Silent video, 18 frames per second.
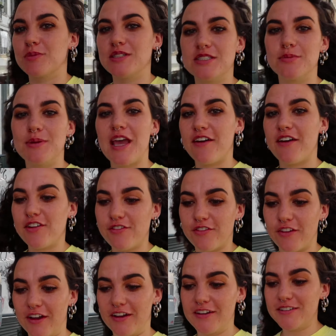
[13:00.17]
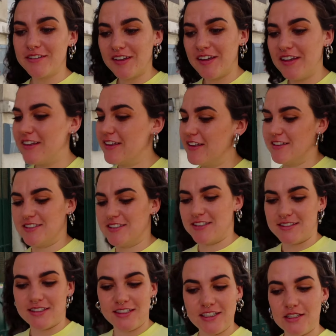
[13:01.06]
meant to be having fun. This
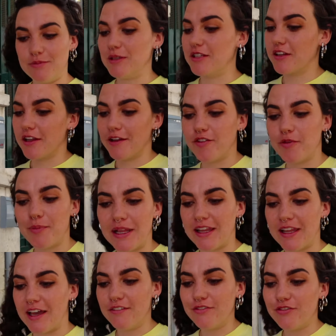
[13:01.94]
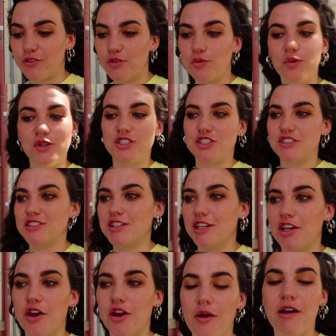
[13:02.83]
doesn't need to be the love of my life. We're just
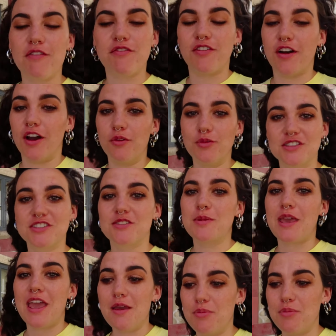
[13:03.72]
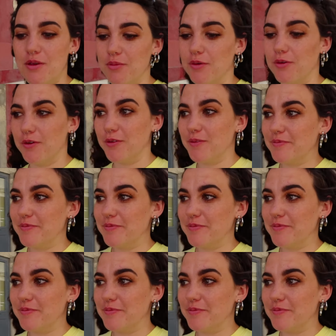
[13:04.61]
gonna go have fun with some gay people.